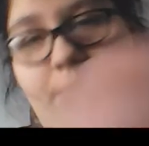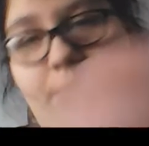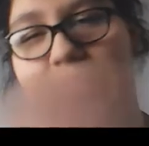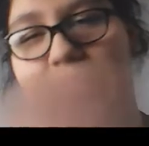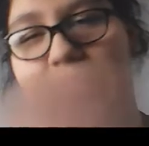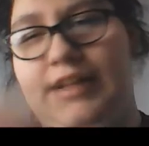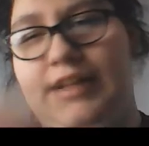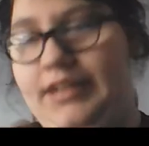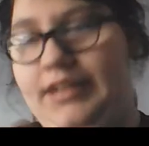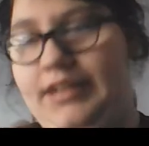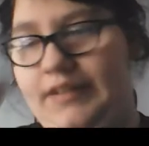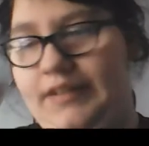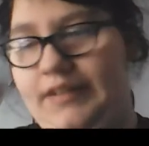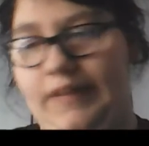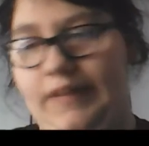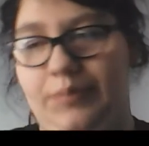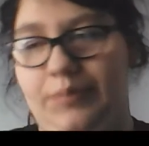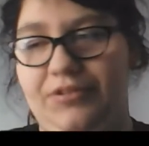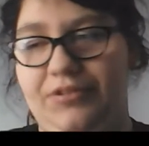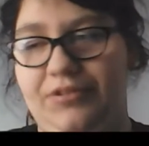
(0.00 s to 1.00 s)
bag
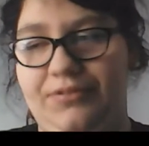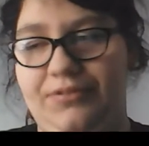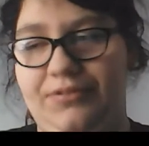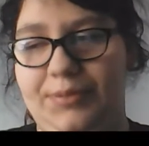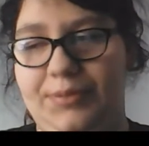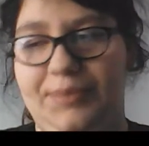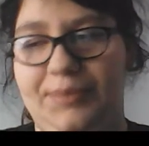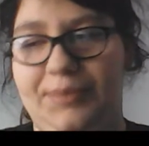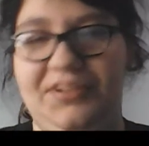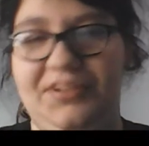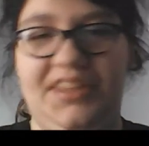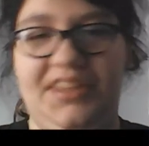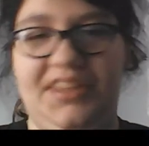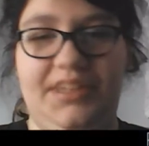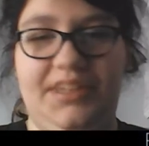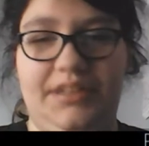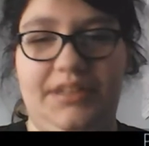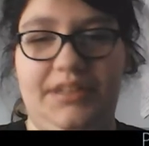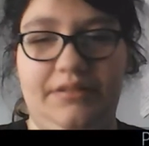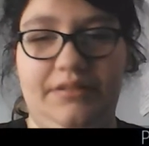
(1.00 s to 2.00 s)
separate from
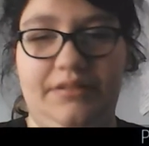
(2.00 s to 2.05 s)
everything.